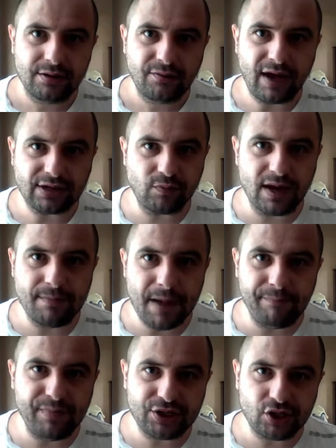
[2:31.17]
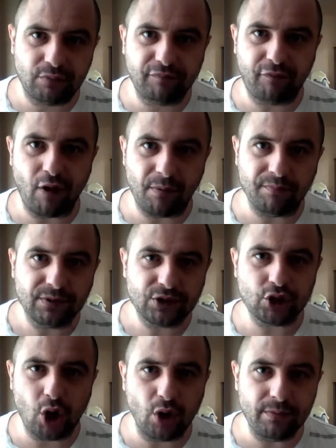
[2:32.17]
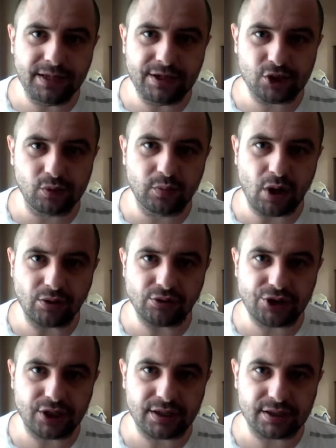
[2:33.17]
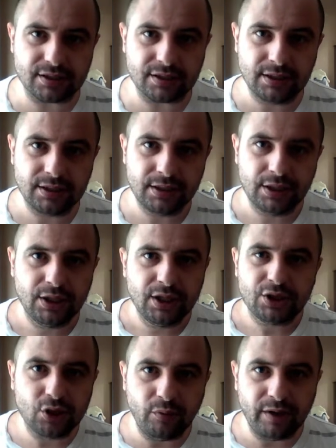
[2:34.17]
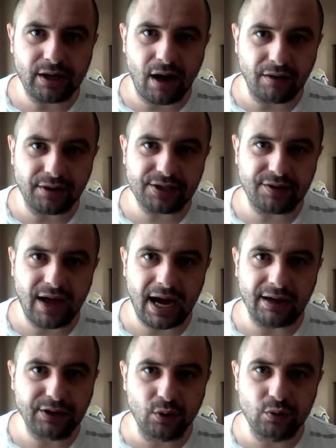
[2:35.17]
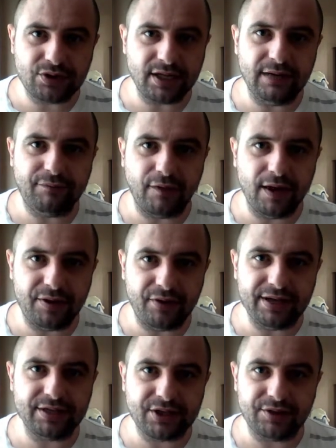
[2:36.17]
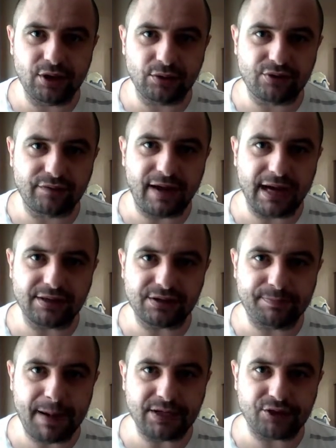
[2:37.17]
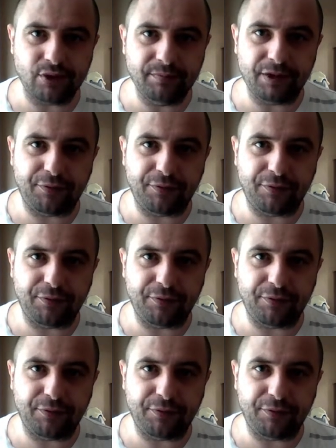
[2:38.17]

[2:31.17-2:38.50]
That's where your memories come from. Store them in your subconscious. So regardless of that, you see further into the ultraviolet spectrum.